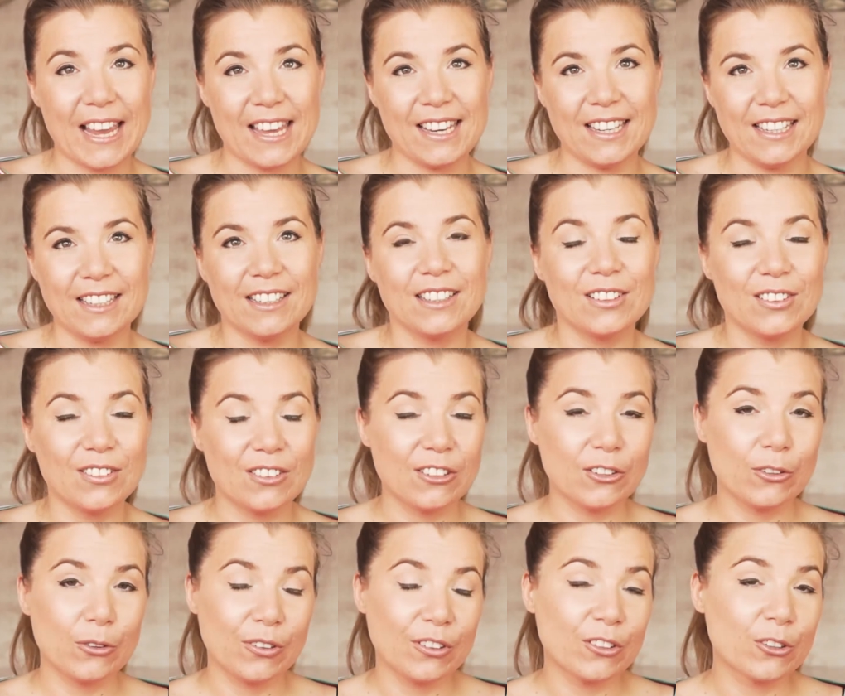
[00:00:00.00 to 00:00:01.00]
adding
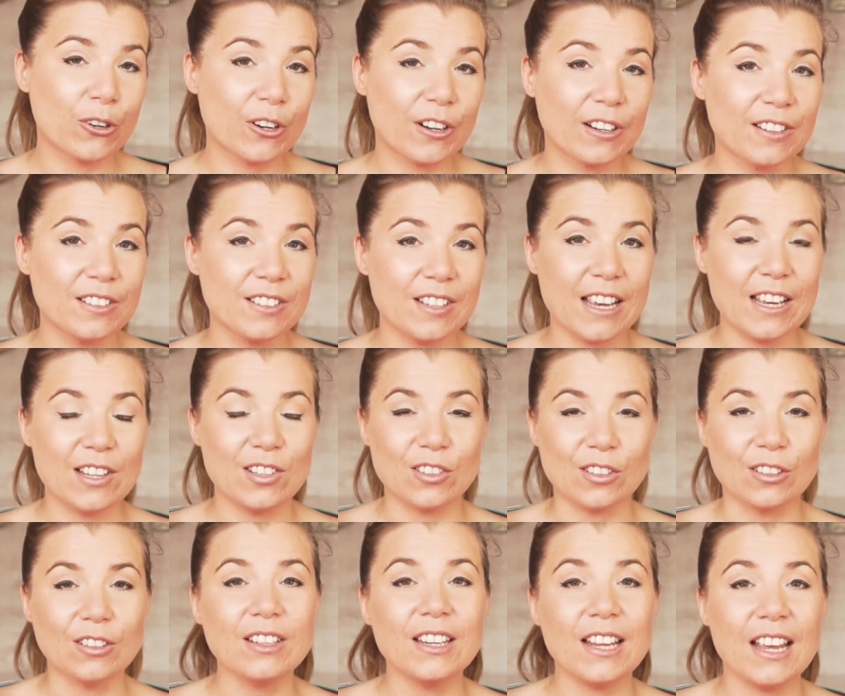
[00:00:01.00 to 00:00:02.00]
to an
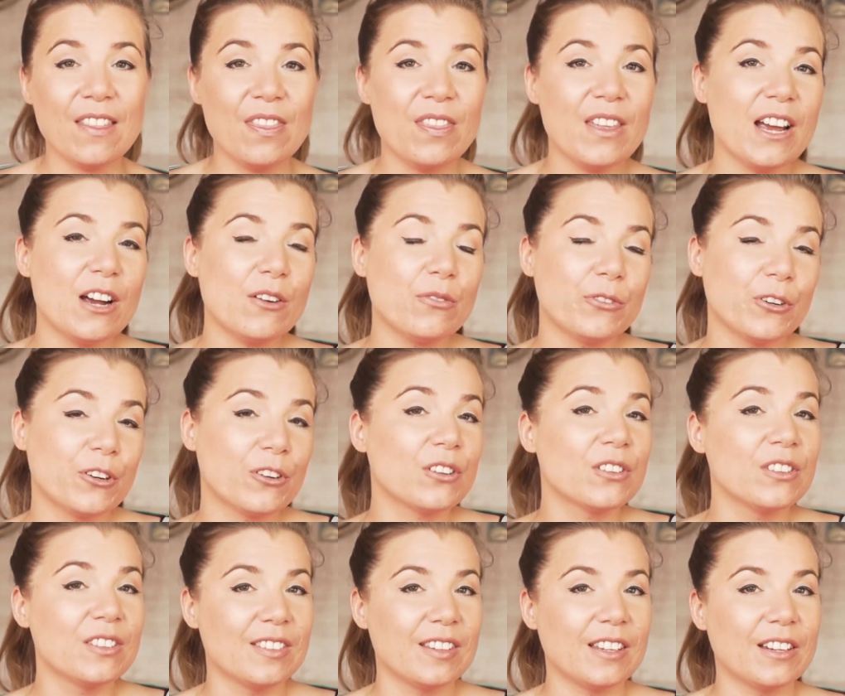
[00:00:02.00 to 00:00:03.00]
organization and therefore
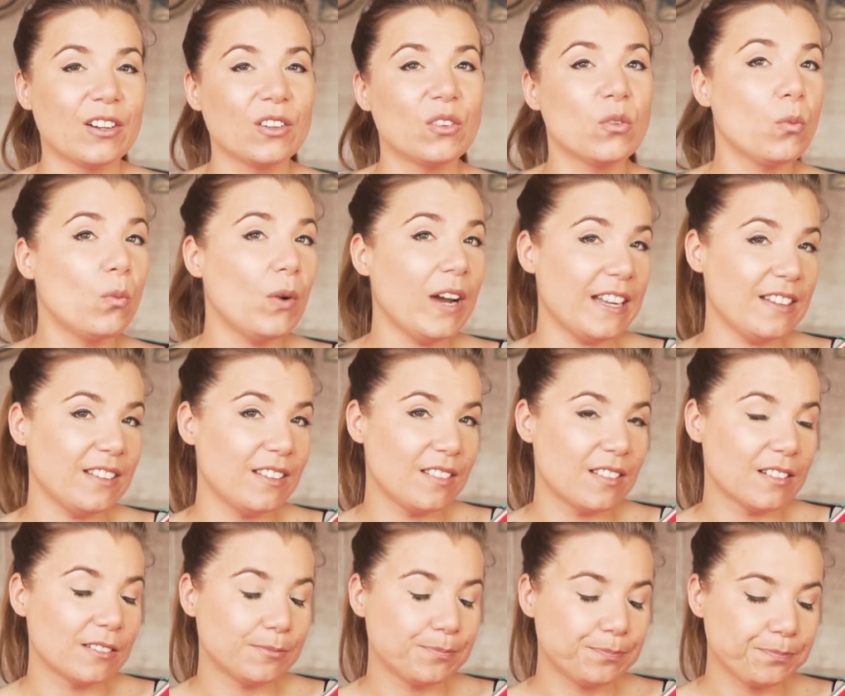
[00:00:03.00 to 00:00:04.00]
considered
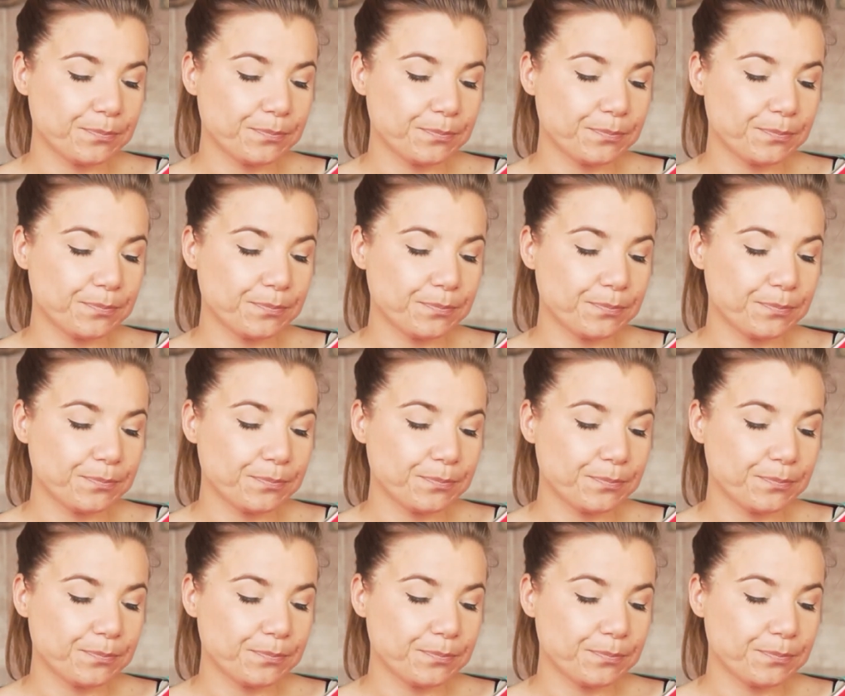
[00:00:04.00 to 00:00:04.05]
waste.